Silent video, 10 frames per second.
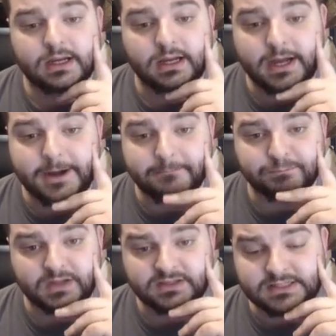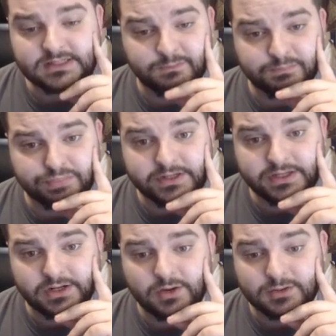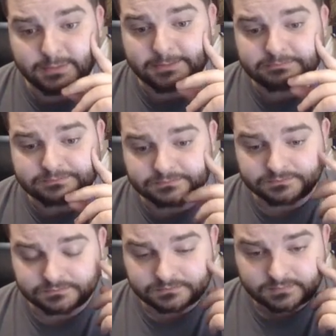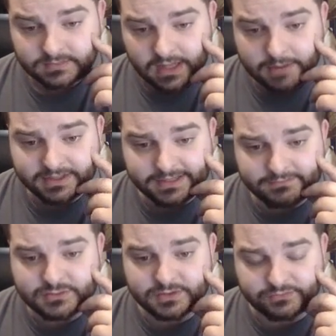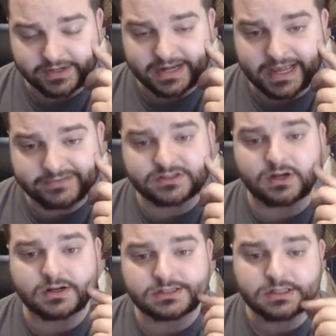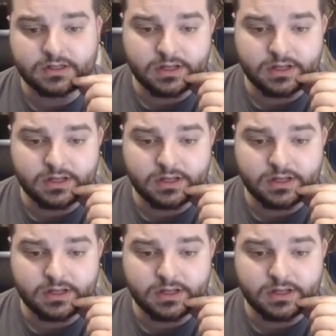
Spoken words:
I think this is a pretty good Oathman. I'm going to give this one 3.5 stars.